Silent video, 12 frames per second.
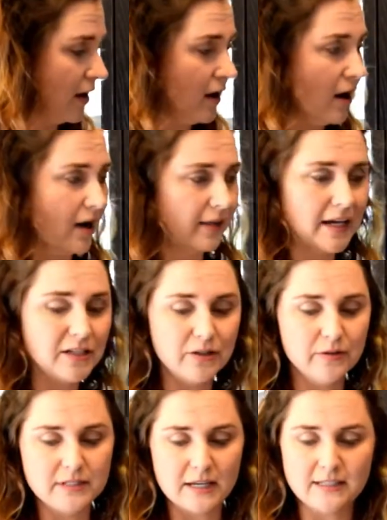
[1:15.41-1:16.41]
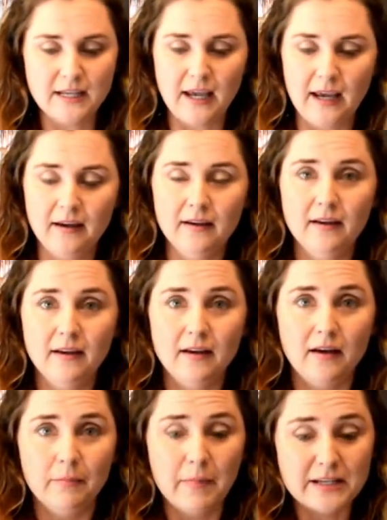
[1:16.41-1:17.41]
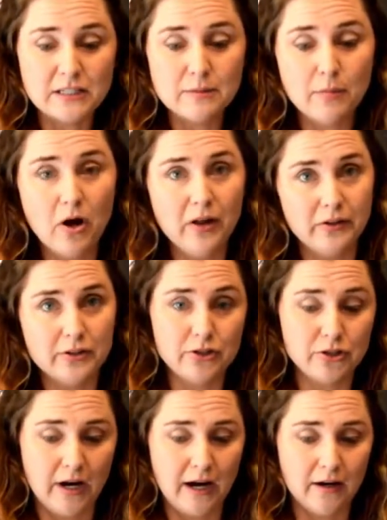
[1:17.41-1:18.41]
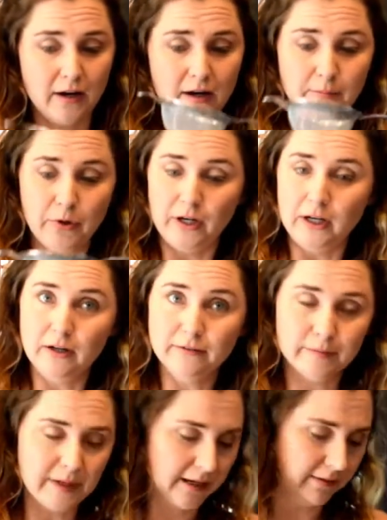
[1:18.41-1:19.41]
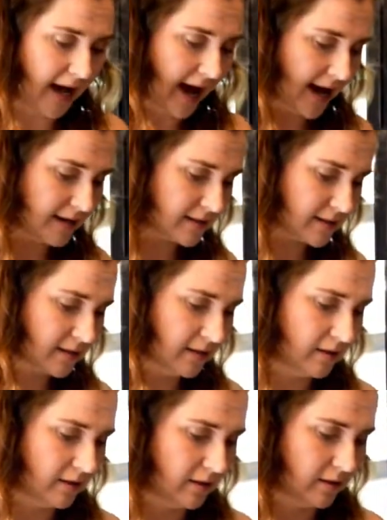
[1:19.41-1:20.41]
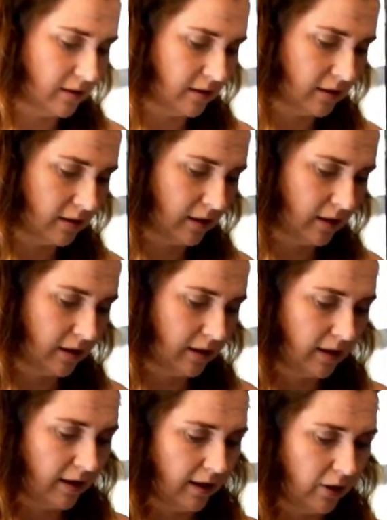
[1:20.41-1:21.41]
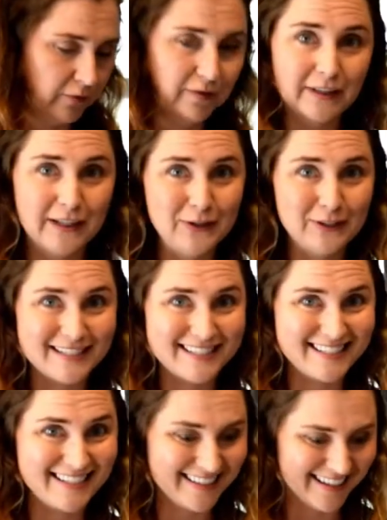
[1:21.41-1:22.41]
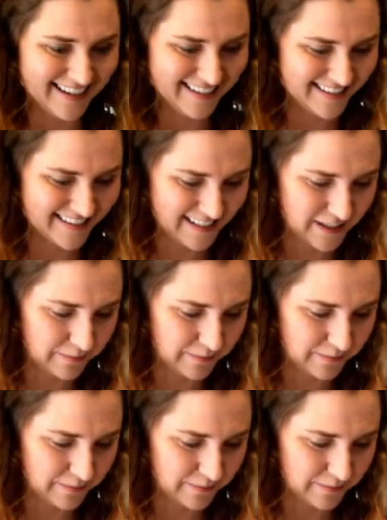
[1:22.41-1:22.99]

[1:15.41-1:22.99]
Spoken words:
All I do is I take my smaller strainer and put it over my glass. Hopefully you can see this.